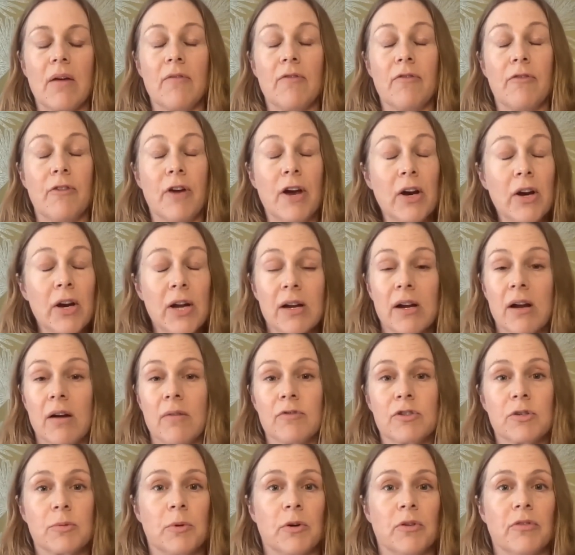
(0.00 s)
very
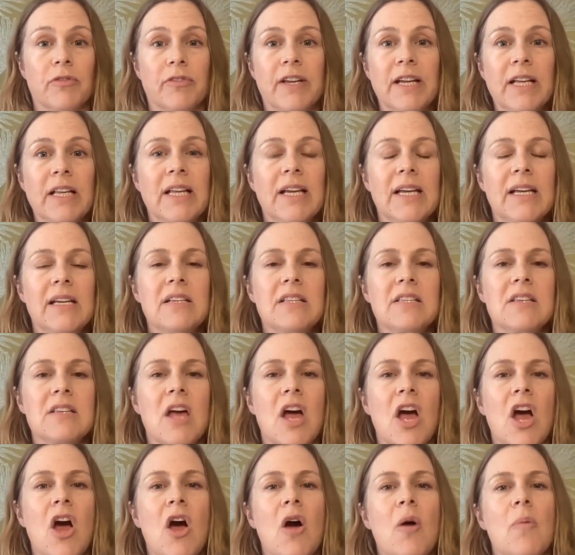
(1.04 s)
uncomfortable feelings,
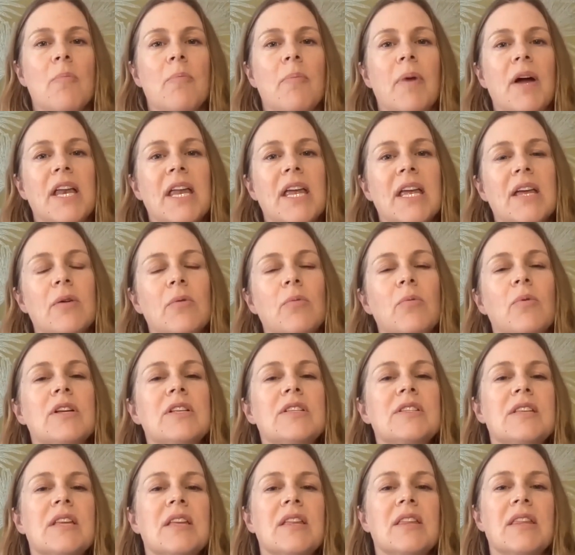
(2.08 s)
but it
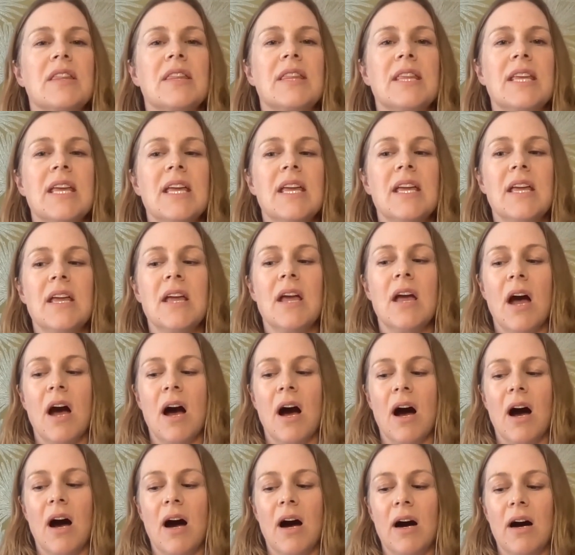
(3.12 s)
was the
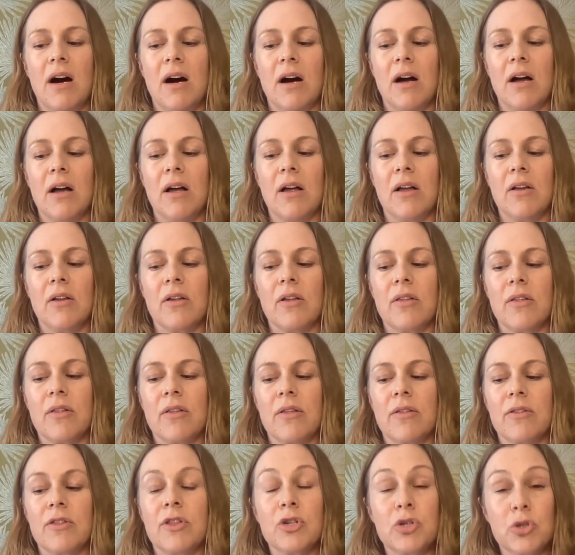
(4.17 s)

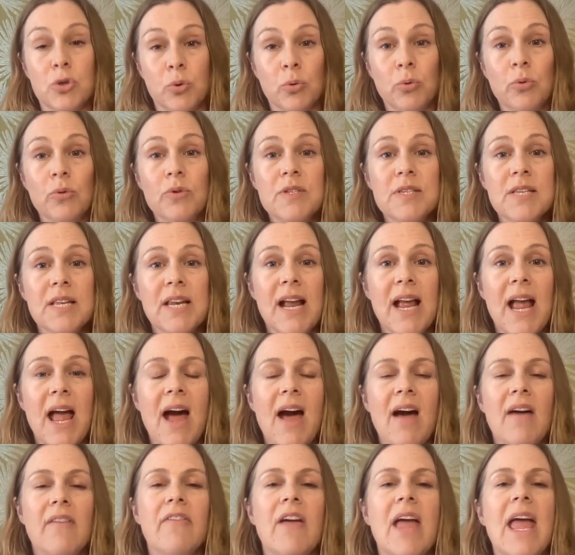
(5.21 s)
tools that I
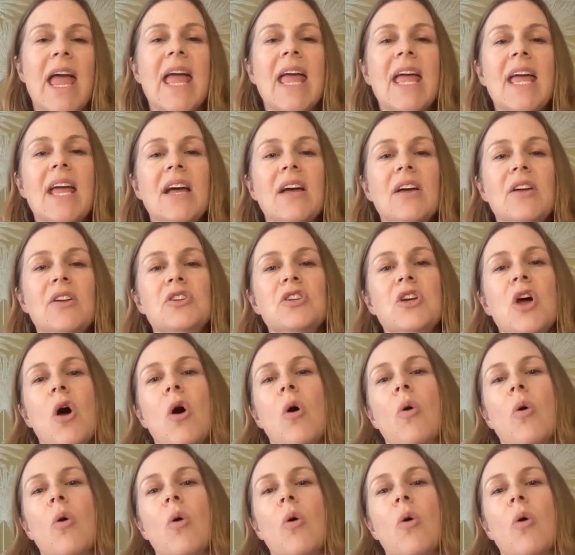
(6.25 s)
have and